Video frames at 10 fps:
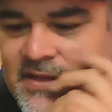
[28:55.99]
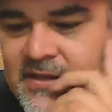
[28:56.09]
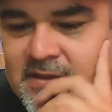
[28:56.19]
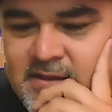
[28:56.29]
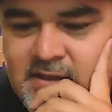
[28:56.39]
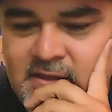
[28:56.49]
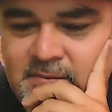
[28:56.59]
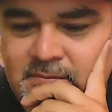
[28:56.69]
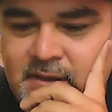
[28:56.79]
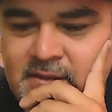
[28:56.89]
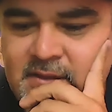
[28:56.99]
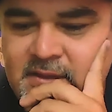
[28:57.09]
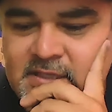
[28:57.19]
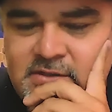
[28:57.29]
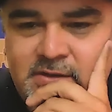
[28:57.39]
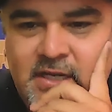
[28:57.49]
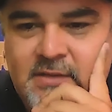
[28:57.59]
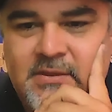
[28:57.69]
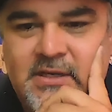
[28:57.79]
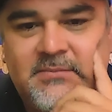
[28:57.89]
and I think that's
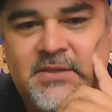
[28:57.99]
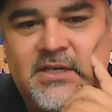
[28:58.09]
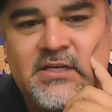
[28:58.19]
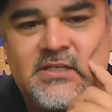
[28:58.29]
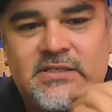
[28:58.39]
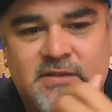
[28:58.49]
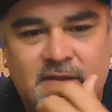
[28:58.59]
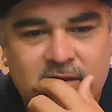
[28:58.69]
great, man, because